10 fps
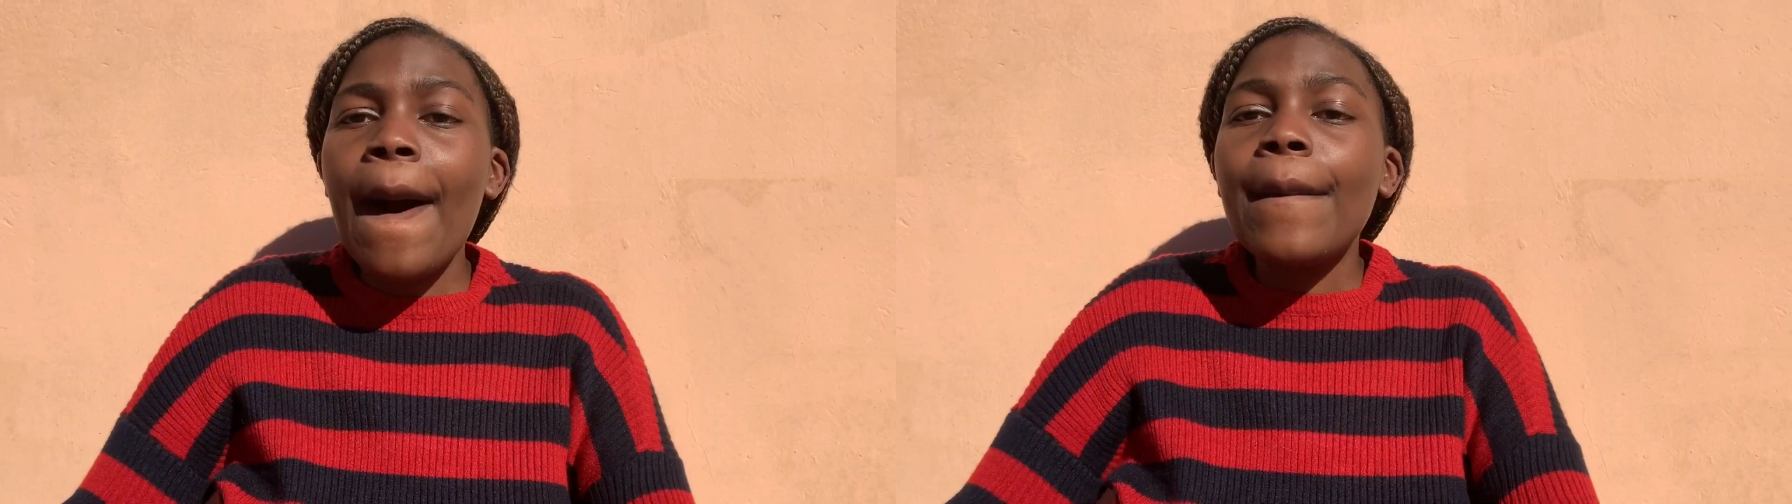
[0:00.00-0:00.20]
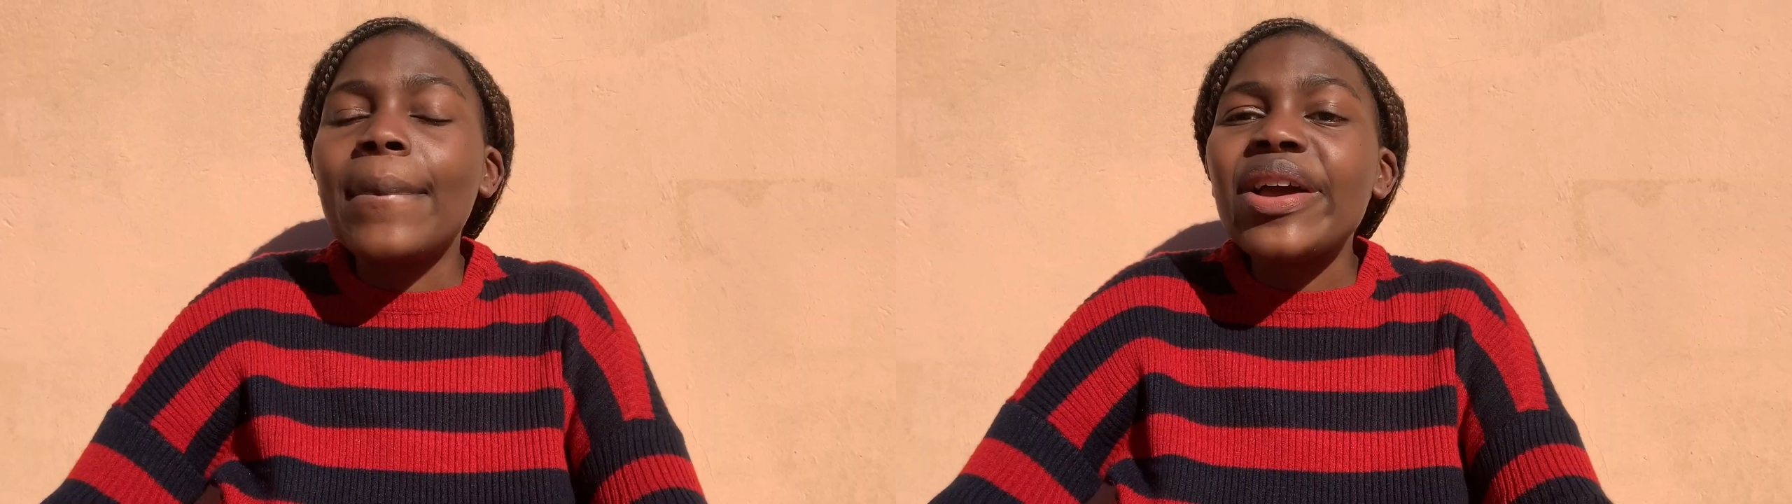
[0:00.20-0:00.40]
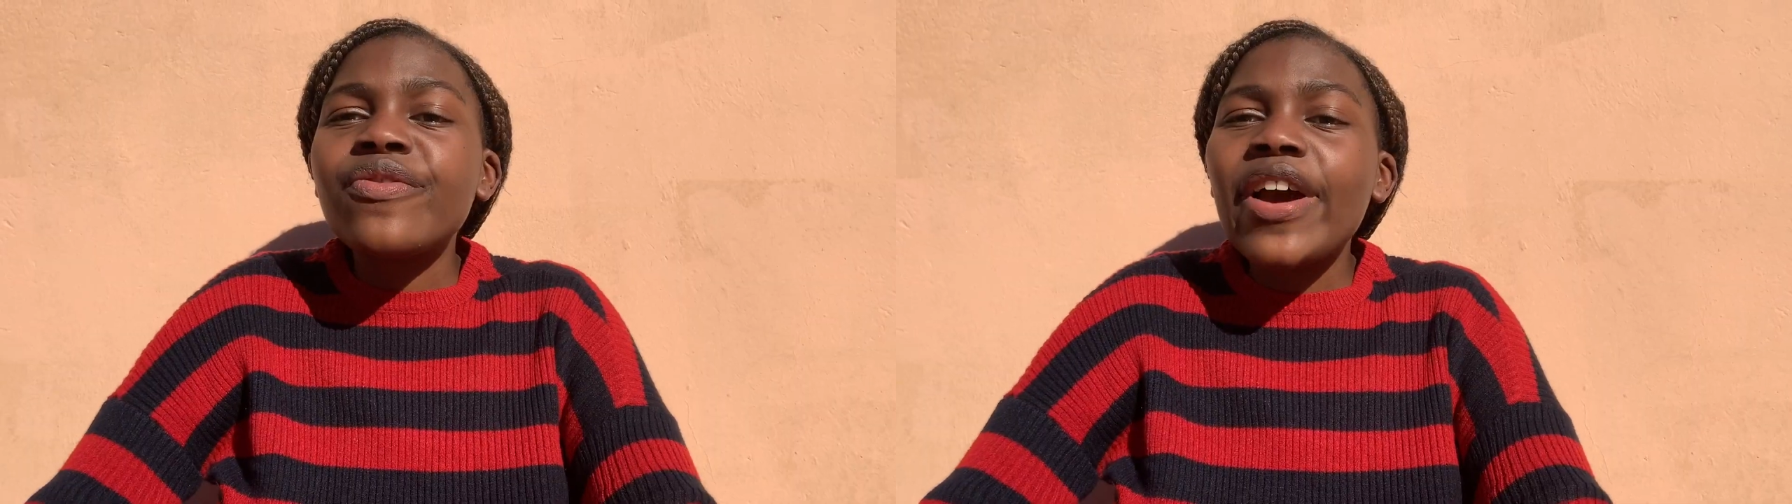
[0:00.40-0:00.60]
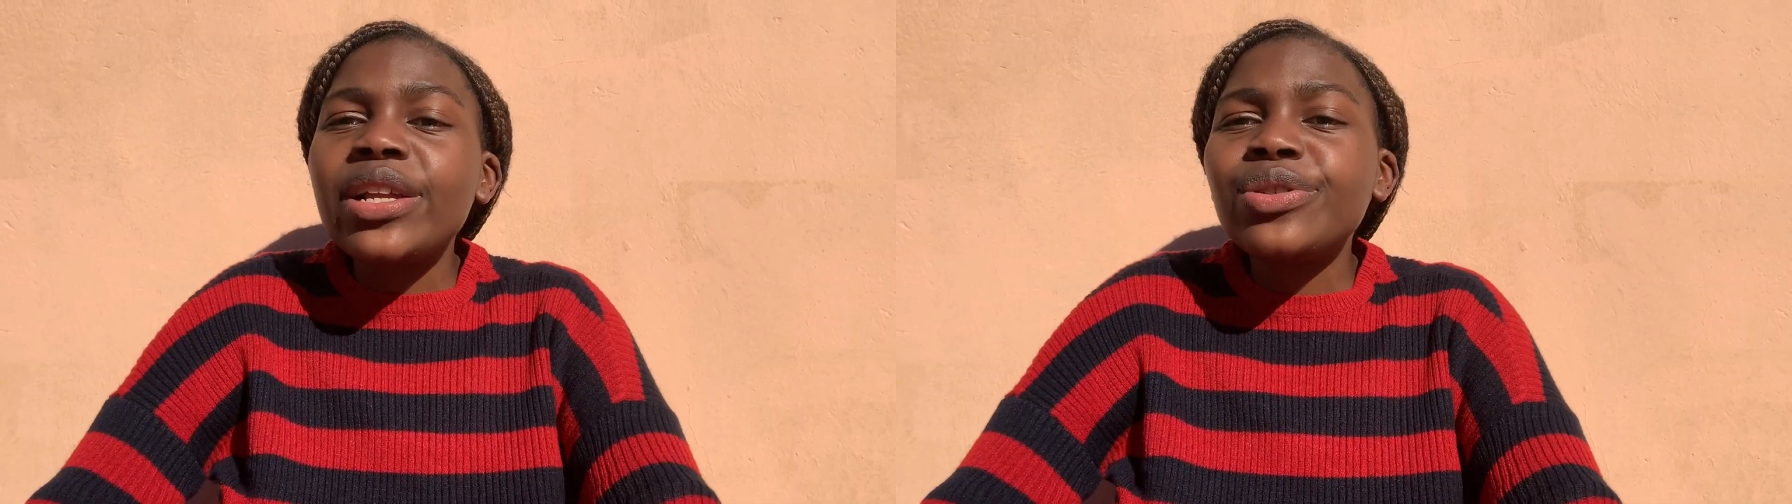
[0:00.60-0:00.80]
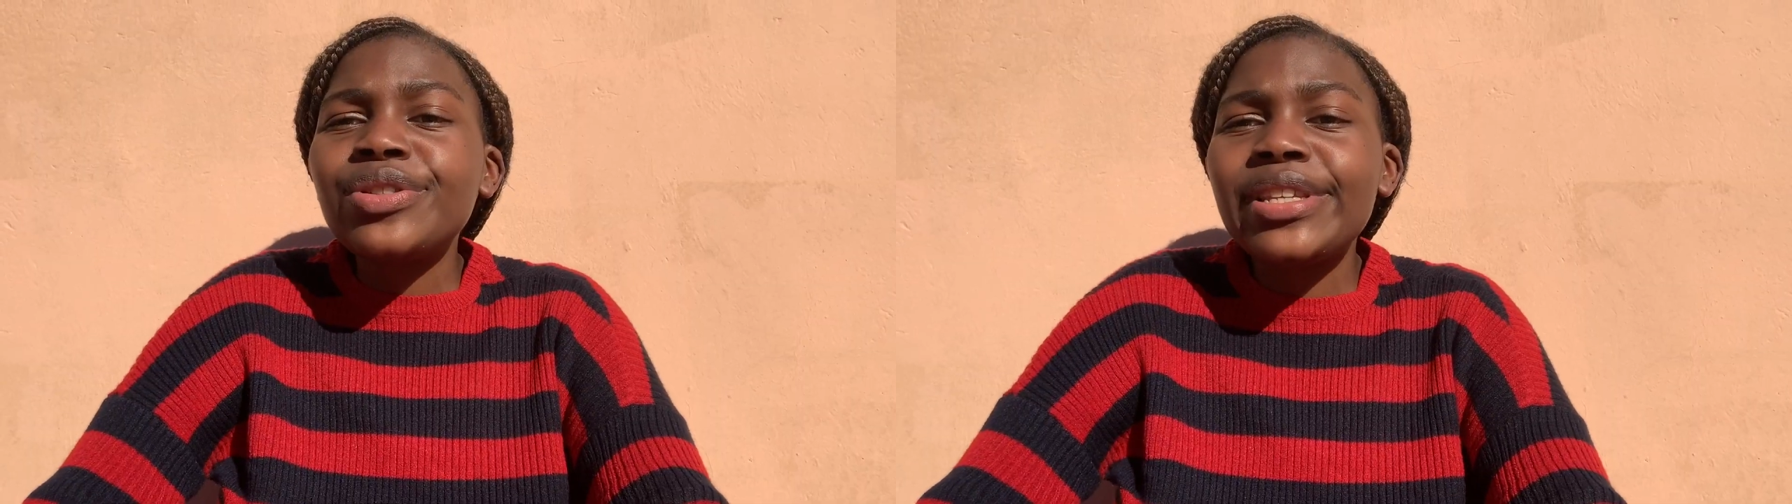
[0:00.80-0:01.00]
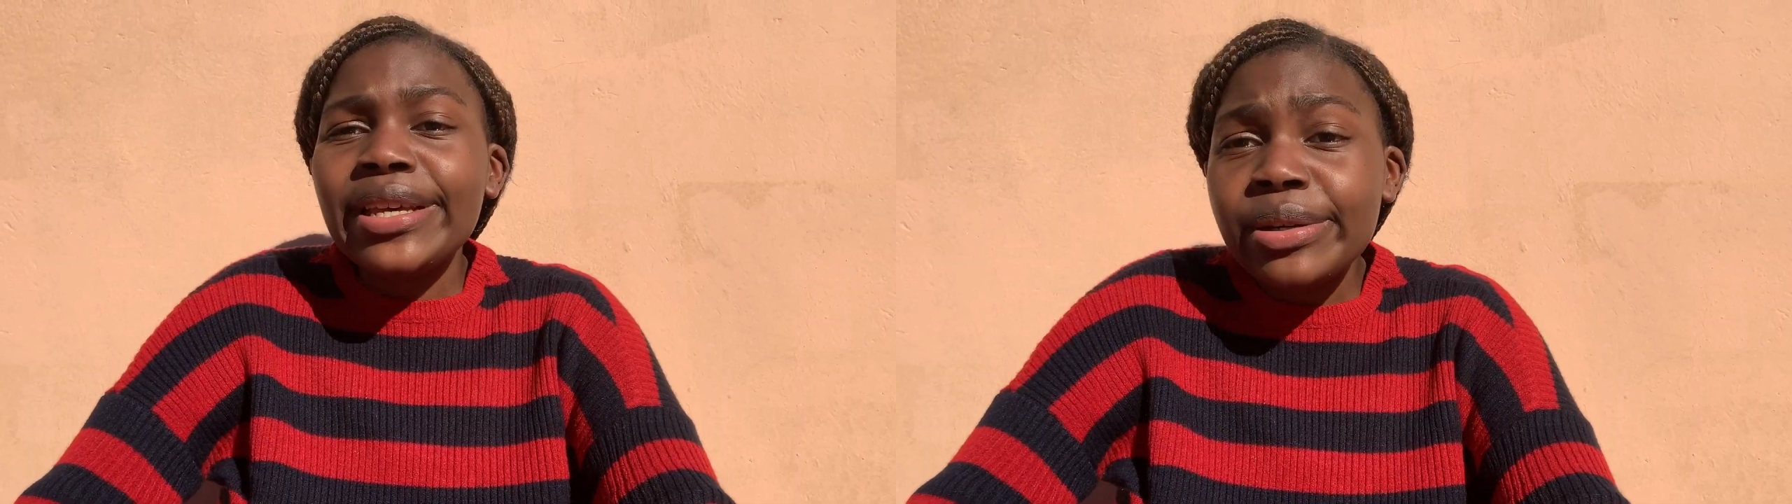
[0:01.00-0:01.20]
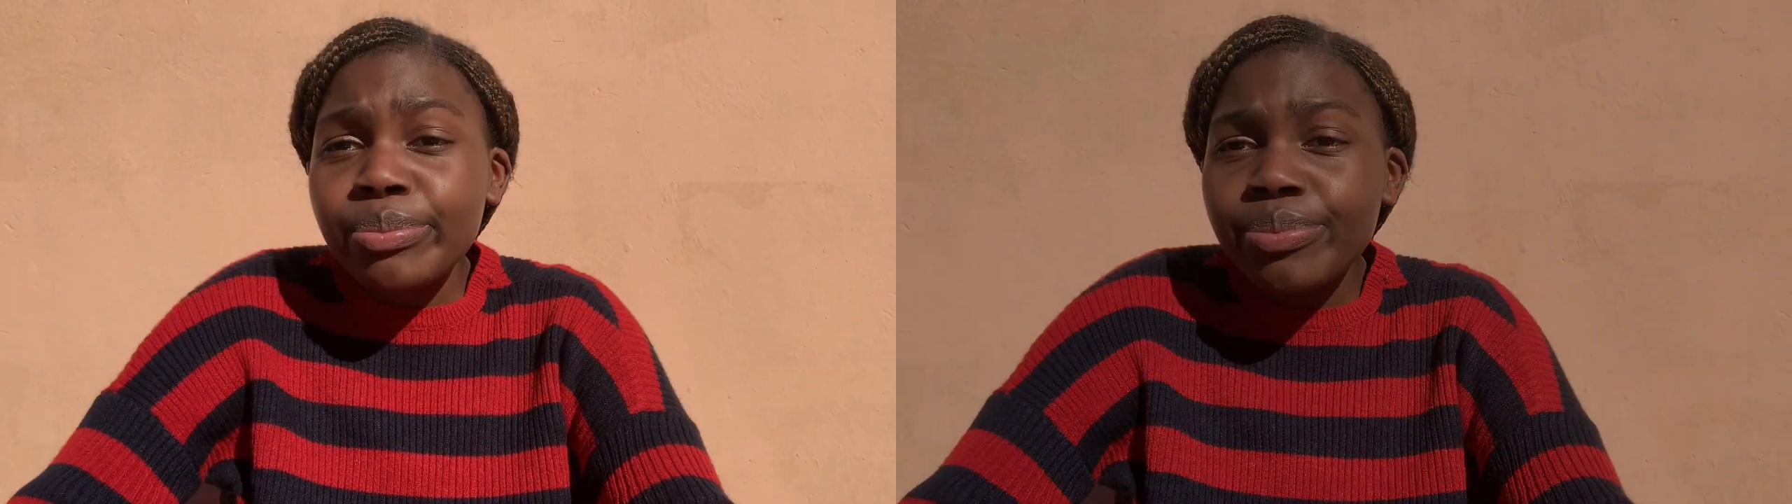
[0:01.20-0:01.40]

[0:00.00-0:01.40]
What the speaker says: My final tip.